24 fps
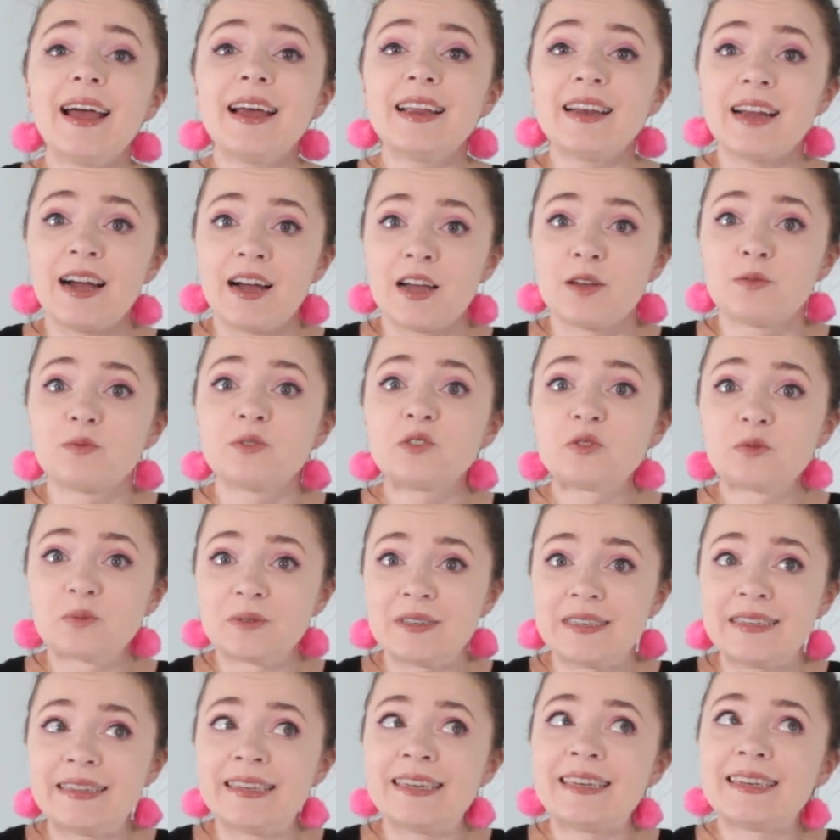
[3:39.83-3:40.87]
And I was
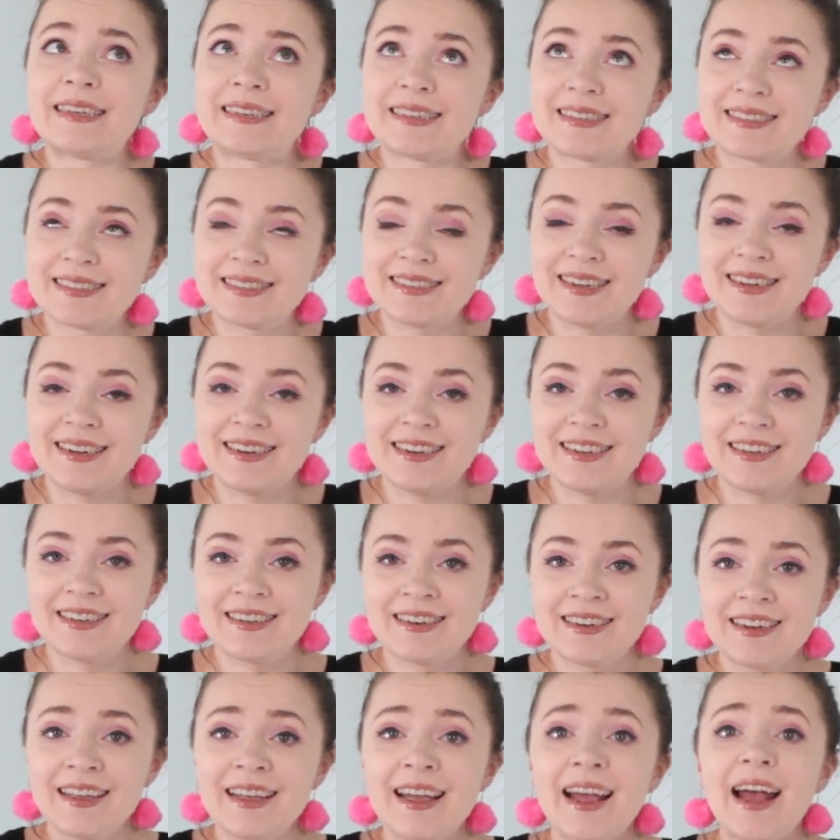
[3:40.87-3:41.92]
really
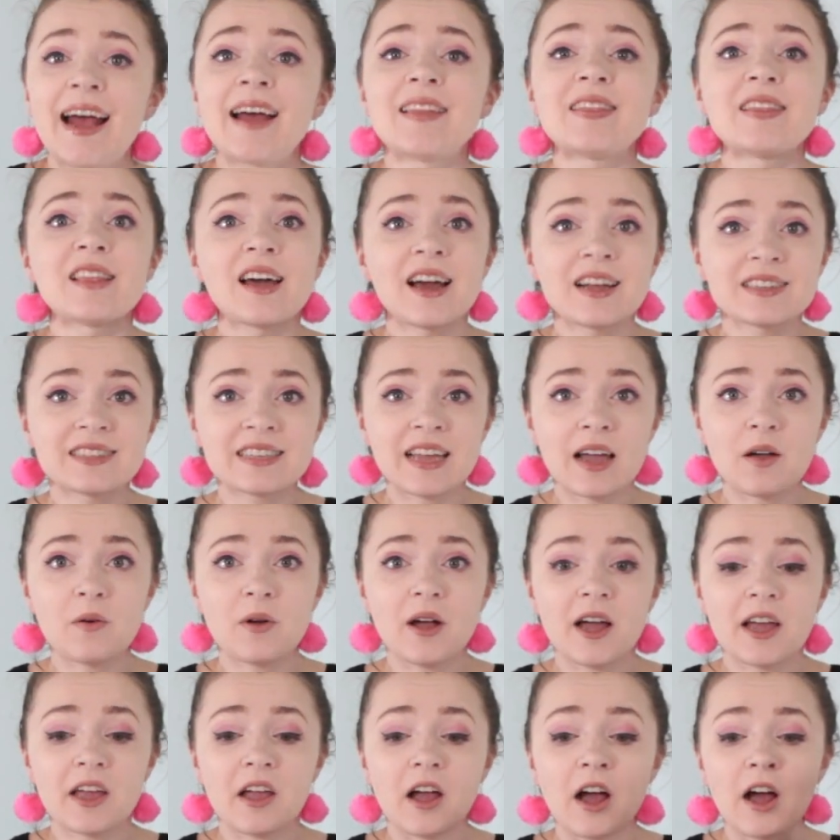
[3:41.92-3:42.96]
excited. And that's how
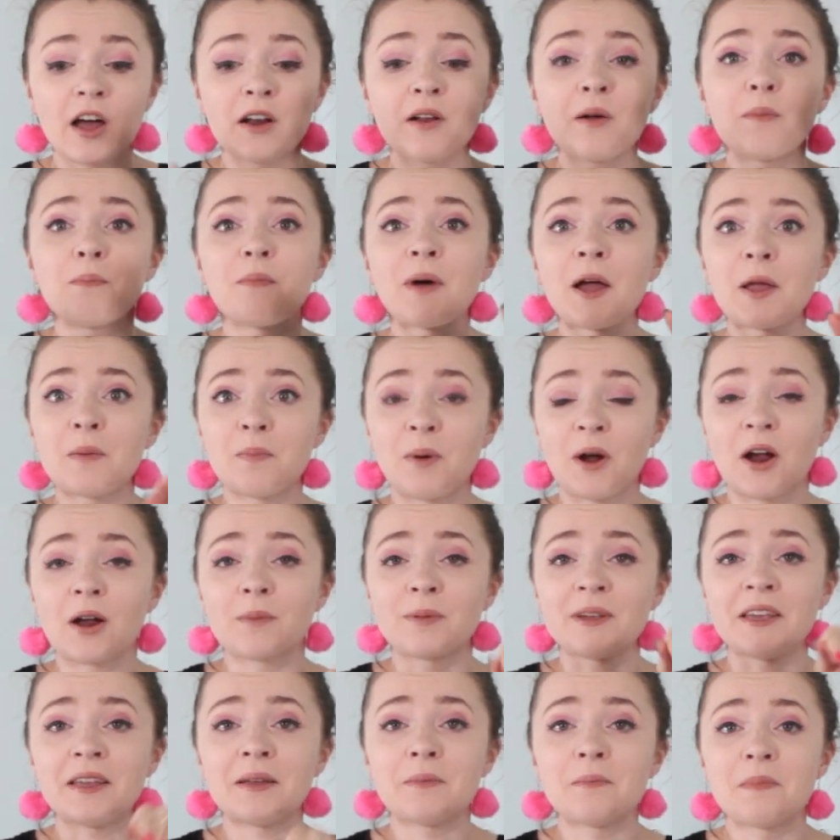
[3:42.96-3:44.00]
I got my
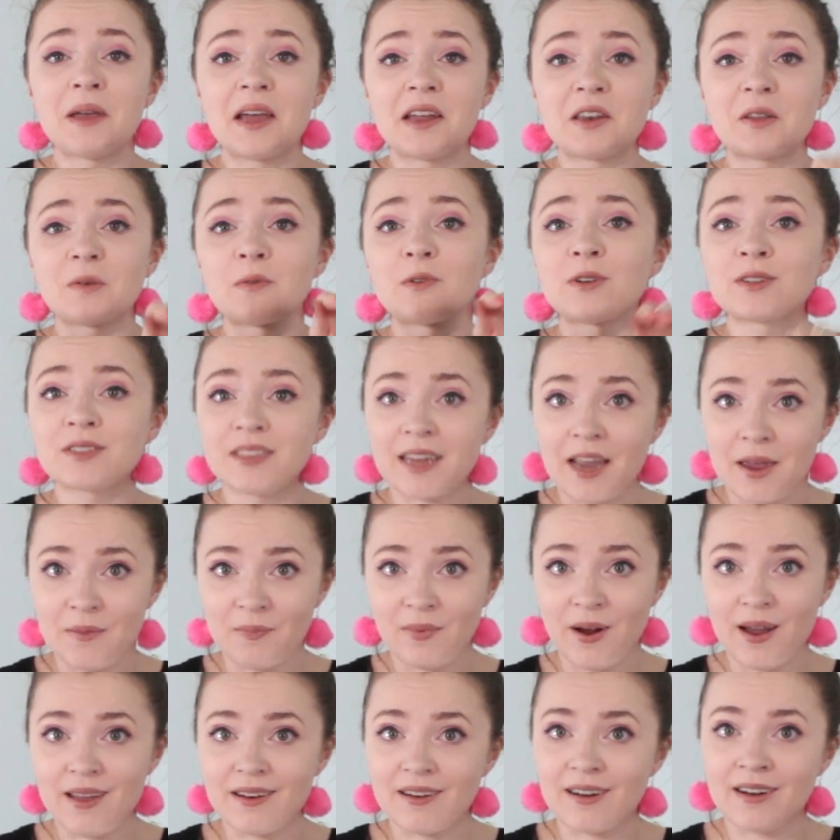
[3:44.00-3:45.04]
Barbie manual
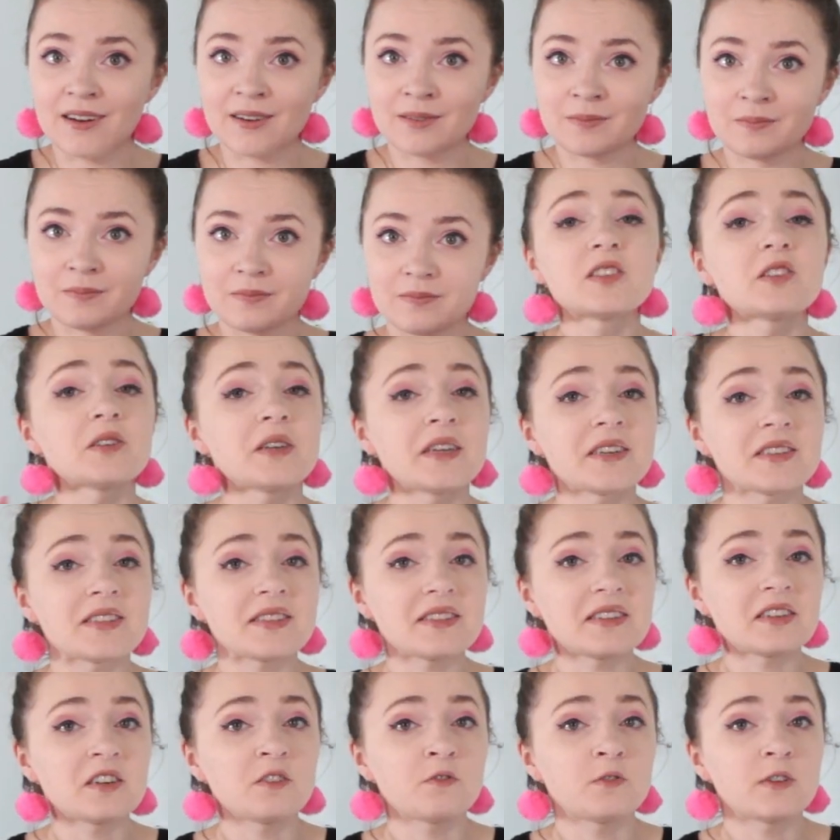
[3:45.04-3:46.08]
typewriter. So here's a
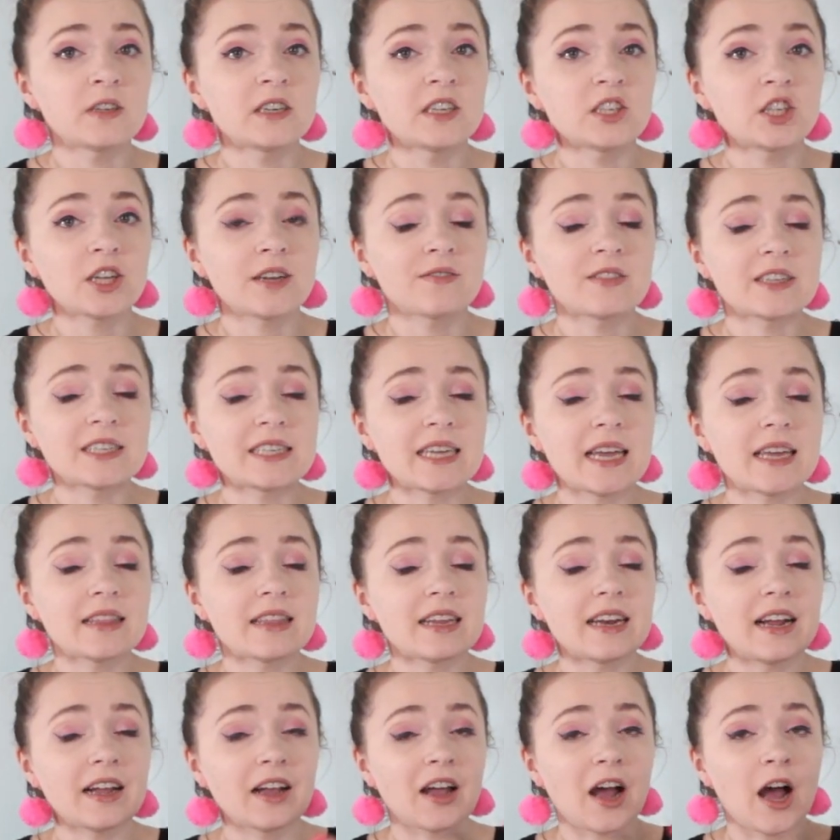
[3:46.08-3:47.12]
little footage of the day
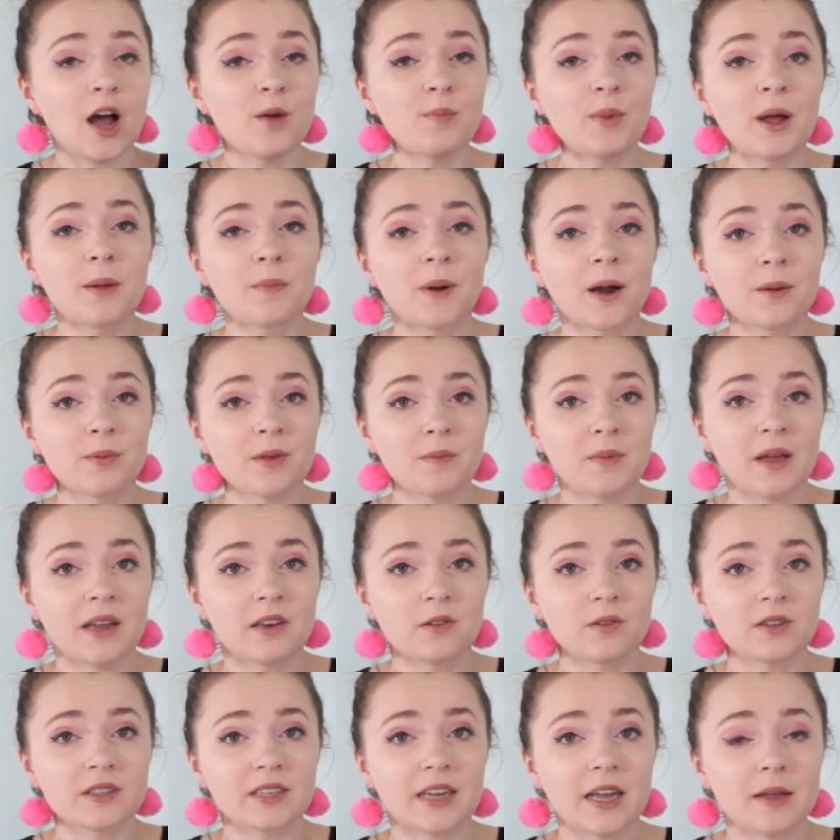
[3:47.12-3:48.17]
that I got my Barbie
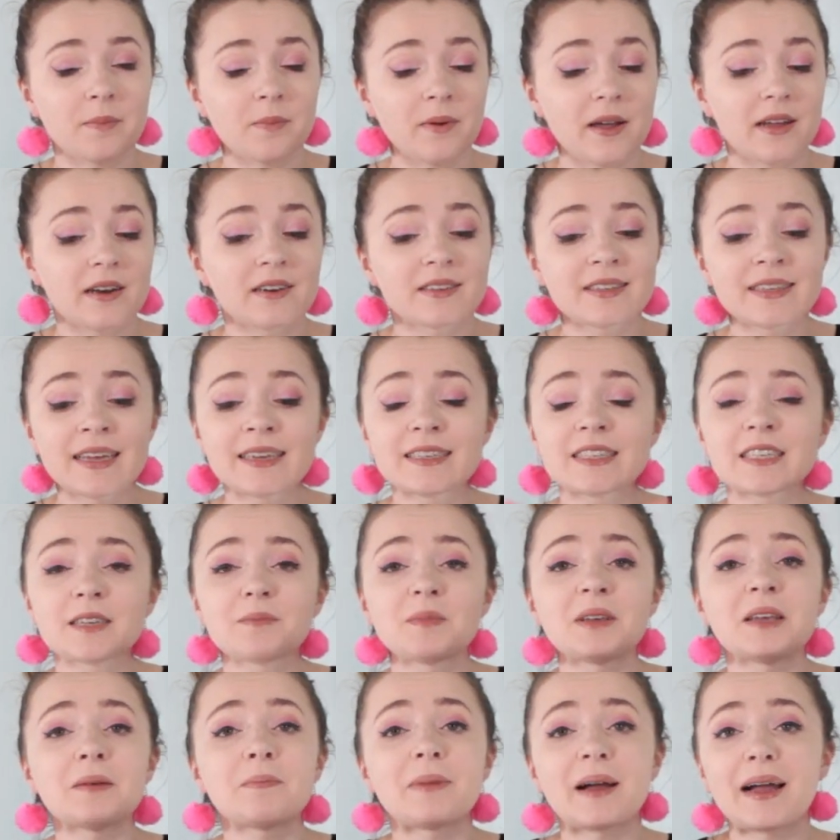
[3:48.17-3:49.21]
manual typewriter sent to
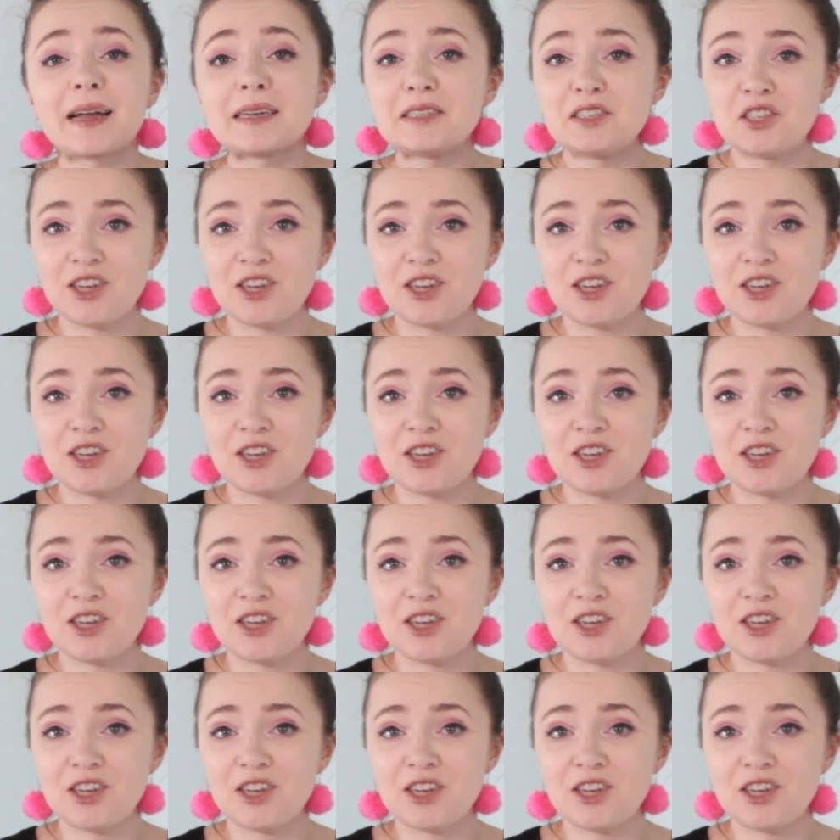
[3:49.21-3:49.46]
me by